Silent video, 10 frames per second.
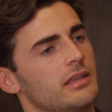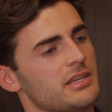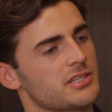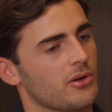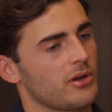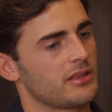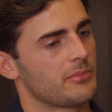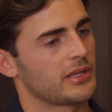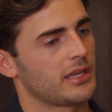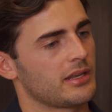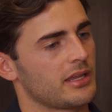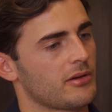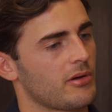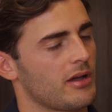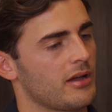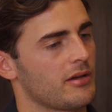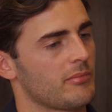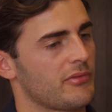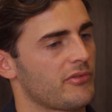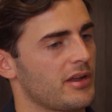Yeah, so in the beginning,
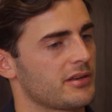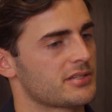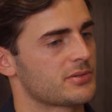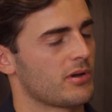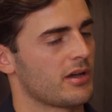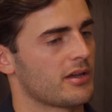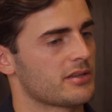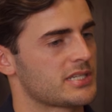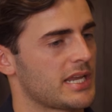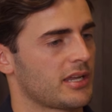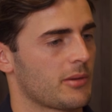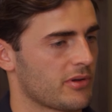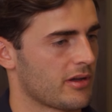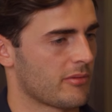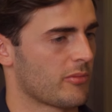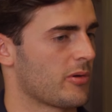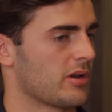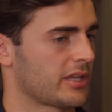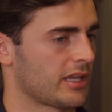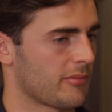my friends were setting up. We
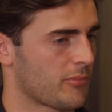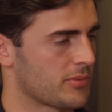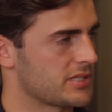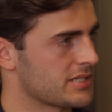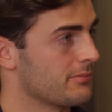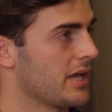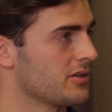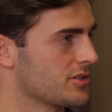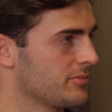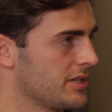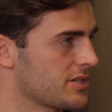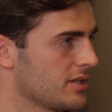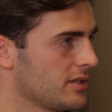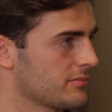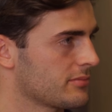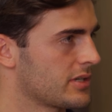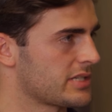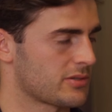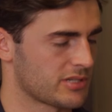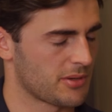were looking at properties in Belgium initially,
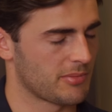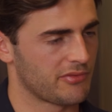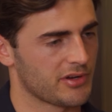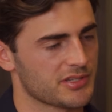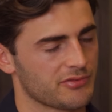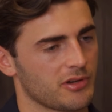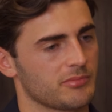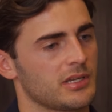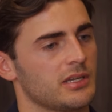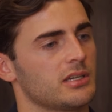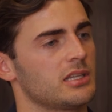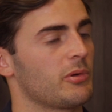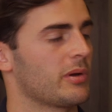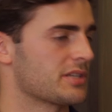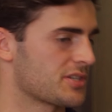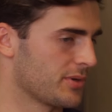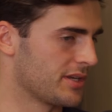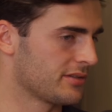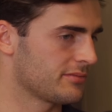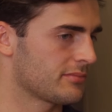because that's where some of my friends are from. Then we went to
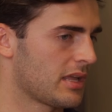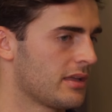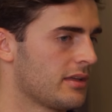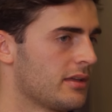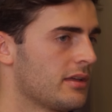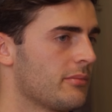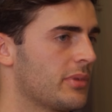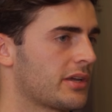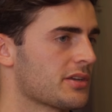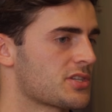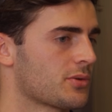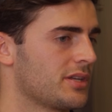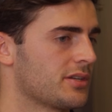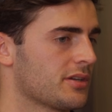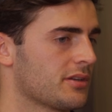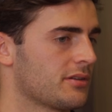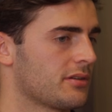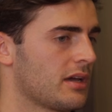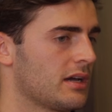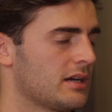Sweden, because Sweden,